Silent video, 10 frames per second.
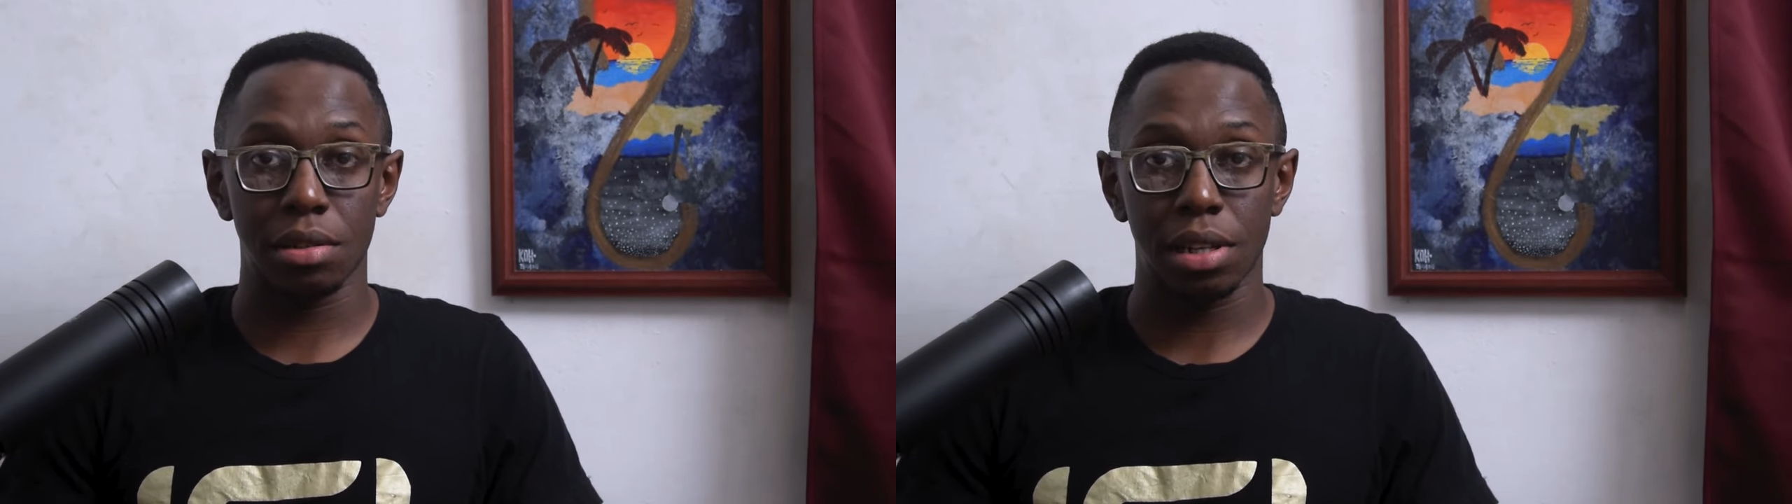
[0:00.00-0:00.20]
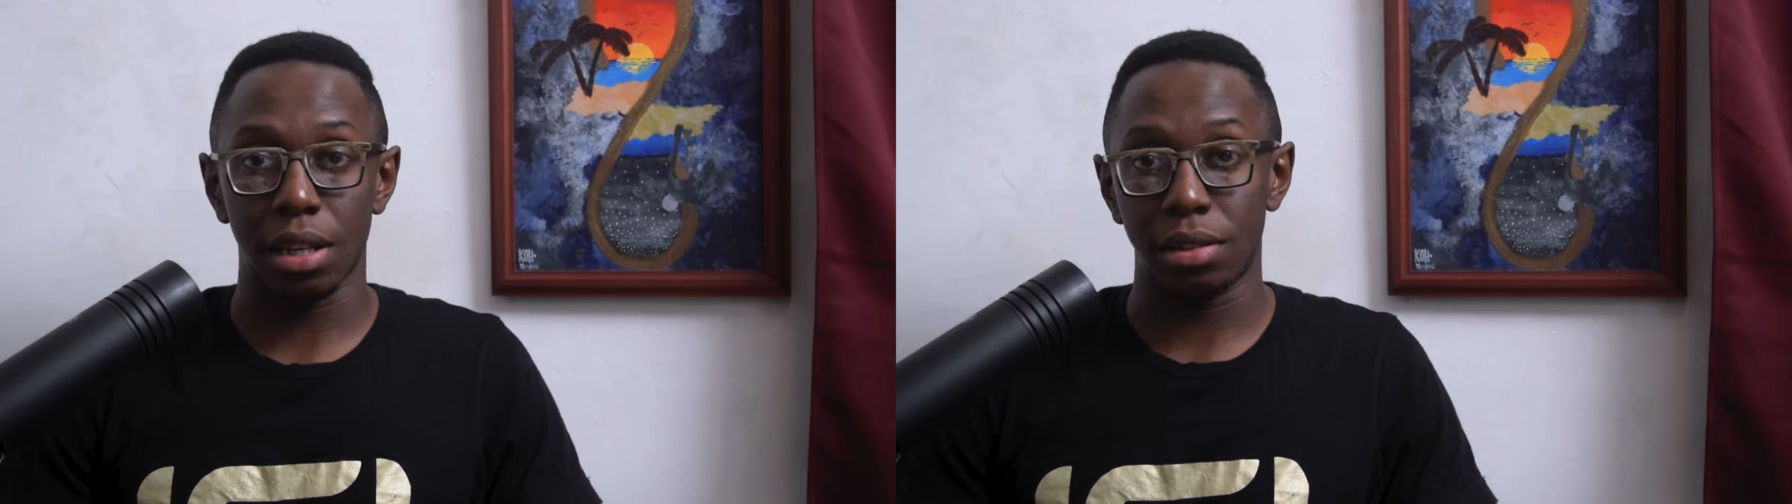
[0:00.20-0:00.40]

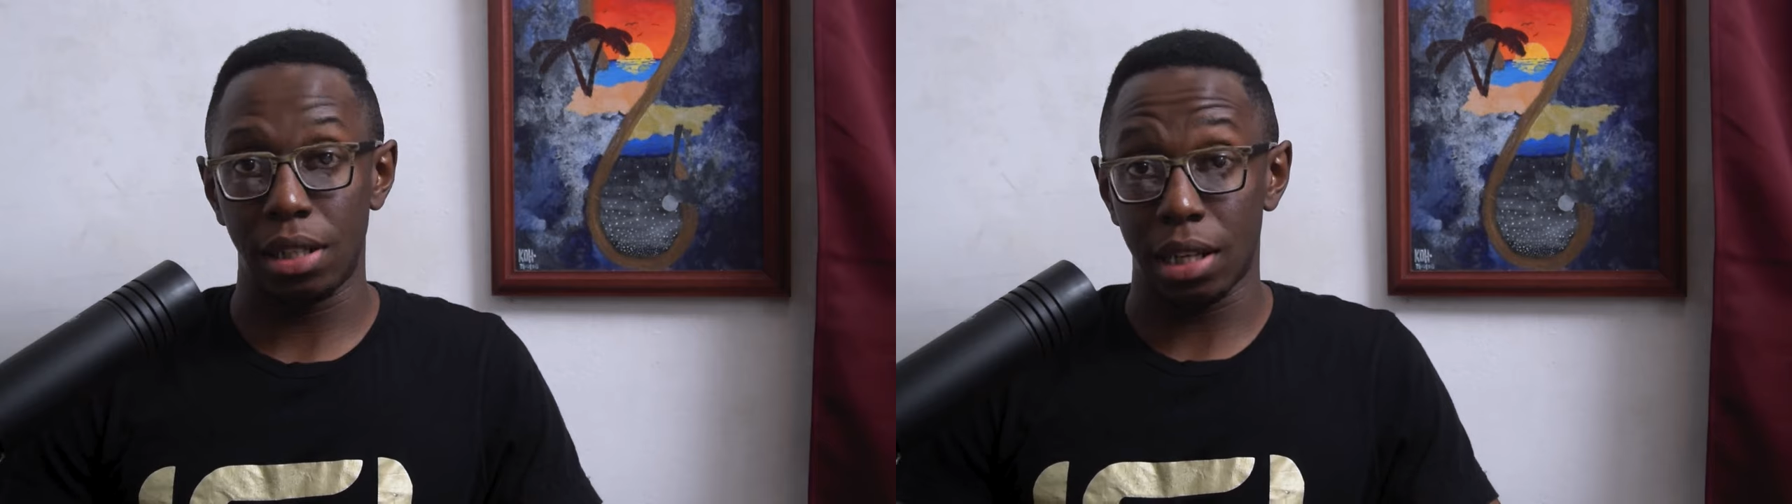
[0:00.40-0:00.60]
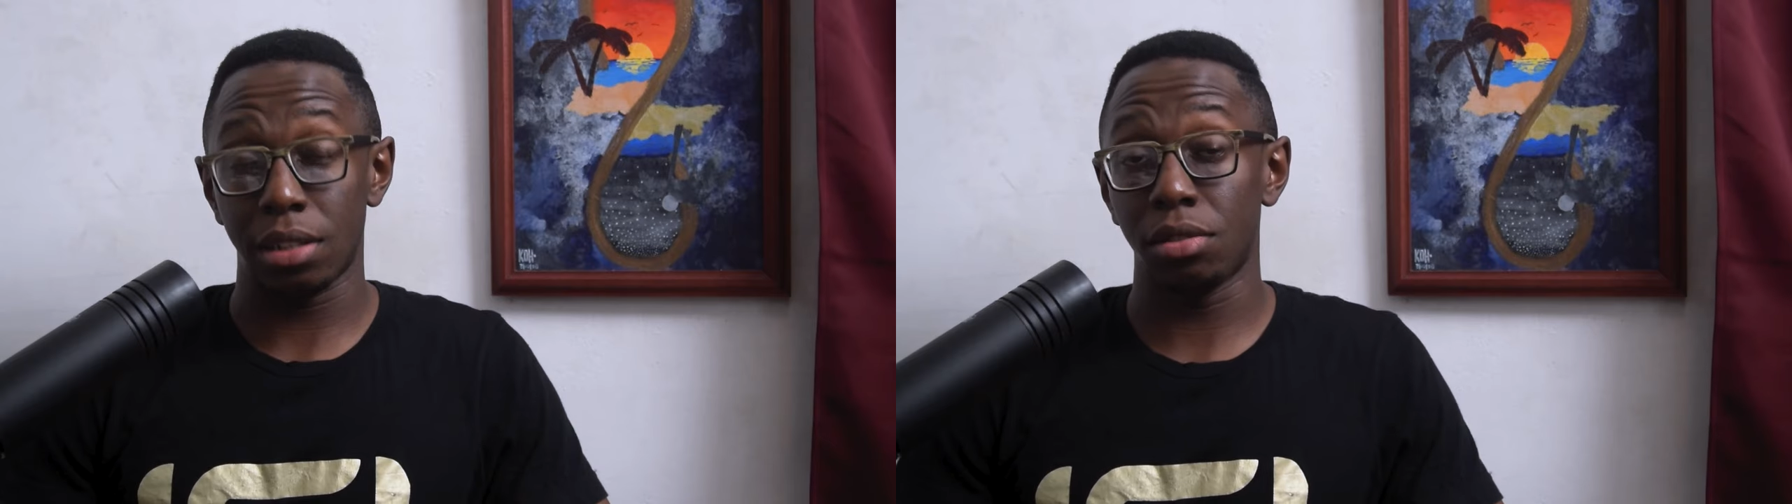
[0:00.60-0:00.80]
that the
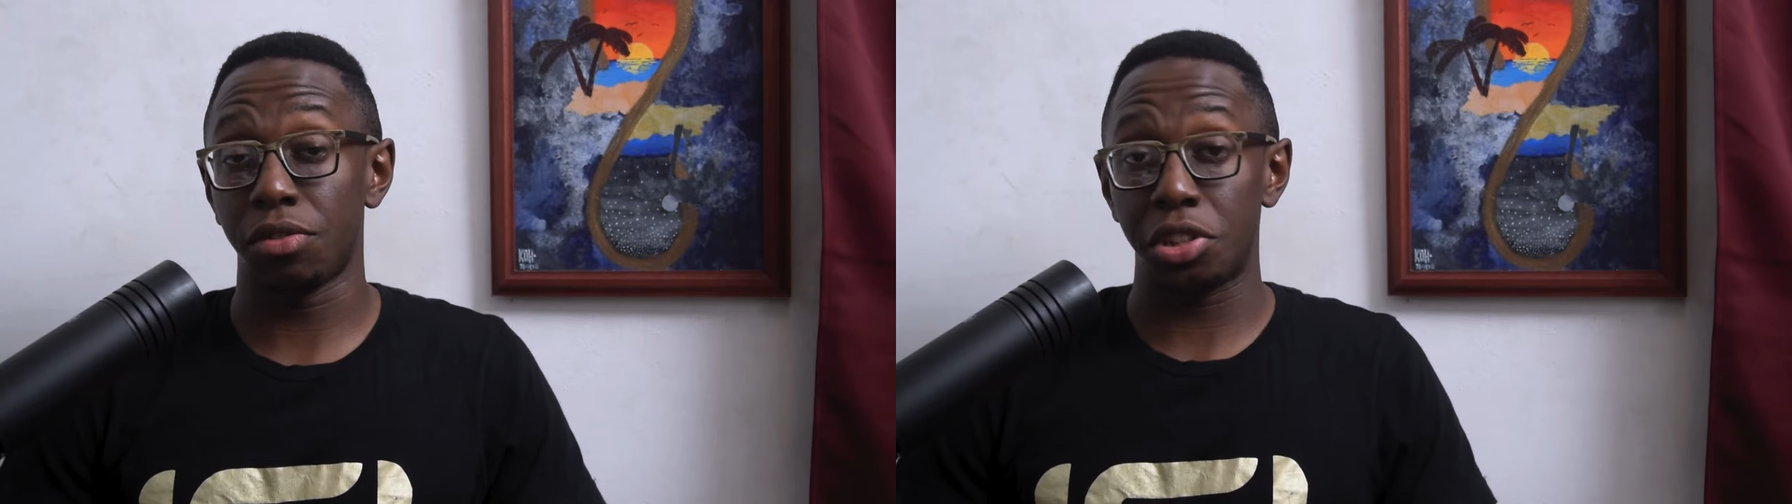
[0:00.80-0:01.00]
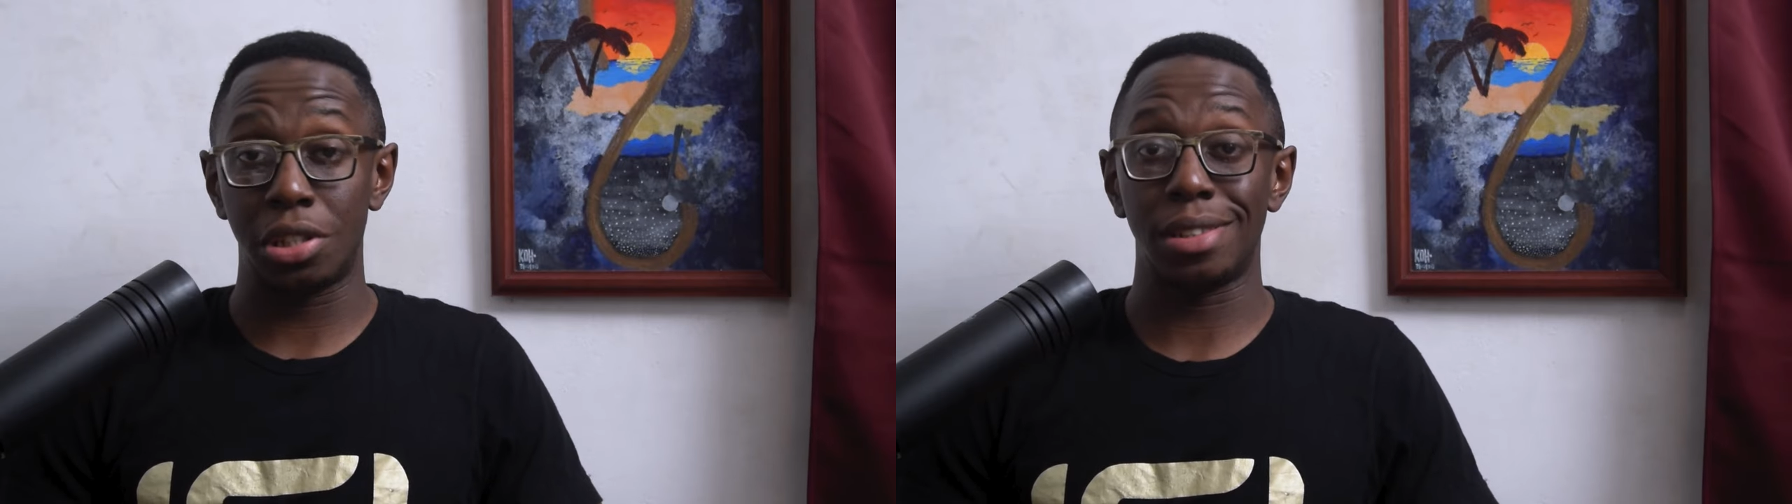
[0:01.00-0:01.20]
elected
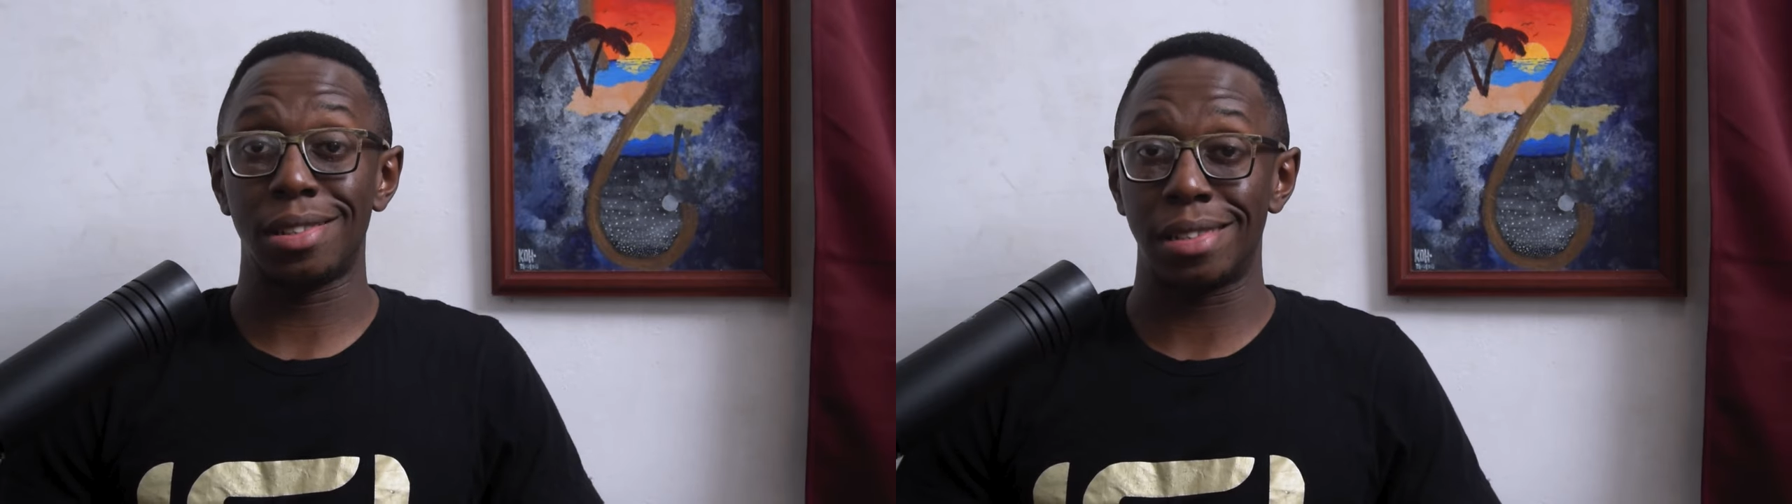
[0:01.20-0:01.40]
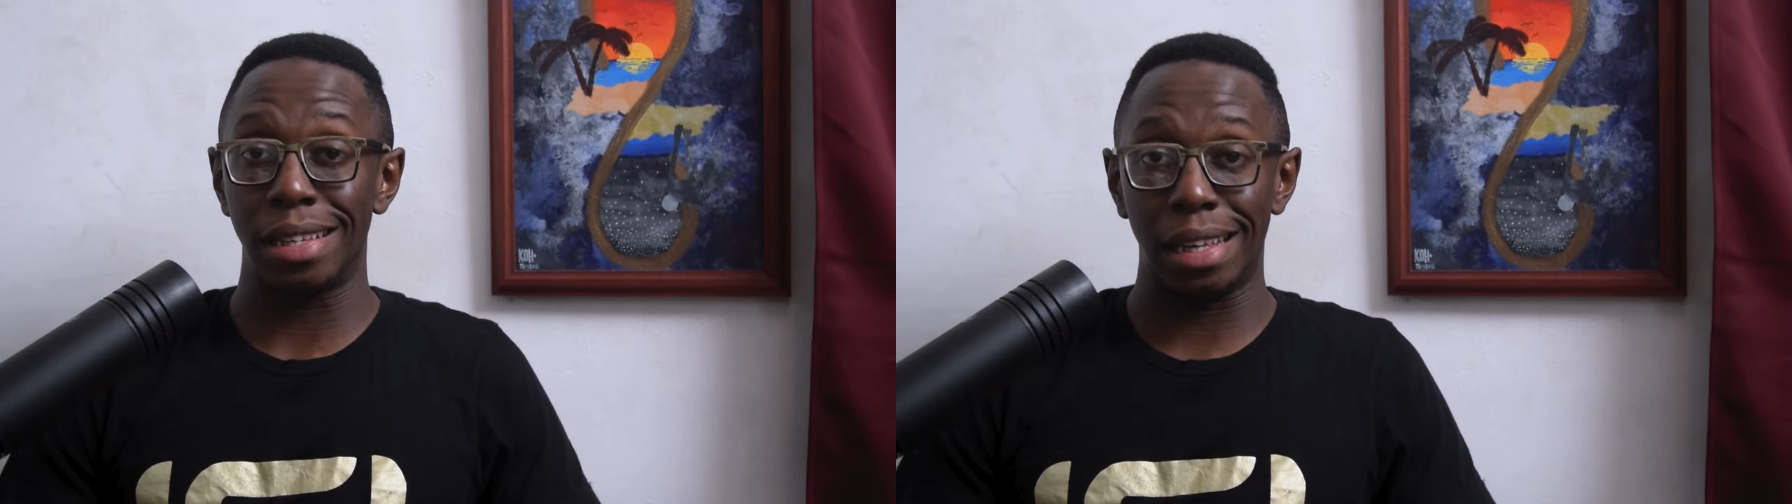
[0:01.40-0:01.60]
officials